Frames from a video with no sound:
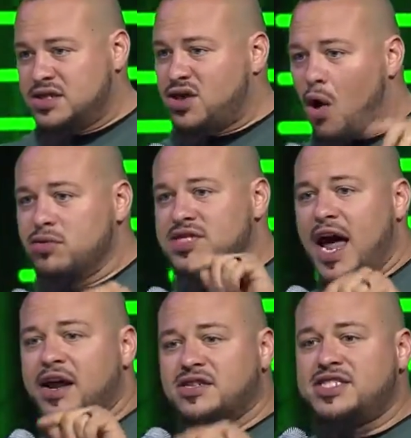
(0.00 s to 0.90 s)
Don't
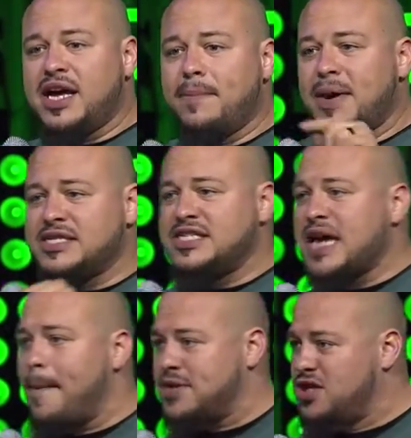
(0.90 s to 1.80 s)
stay in your seat and miss this
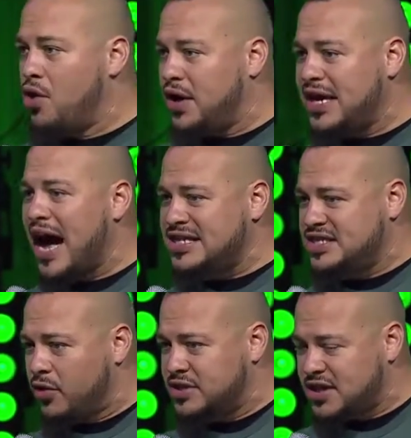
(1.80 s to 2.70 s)
opportunity. God's
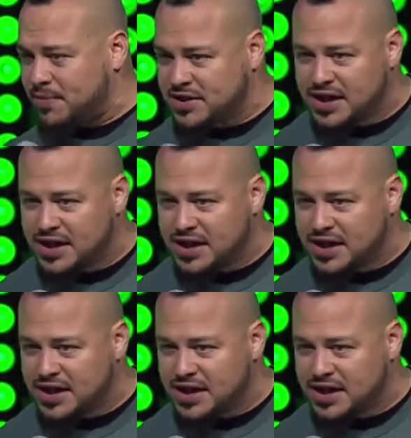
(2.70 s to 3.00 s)
doing something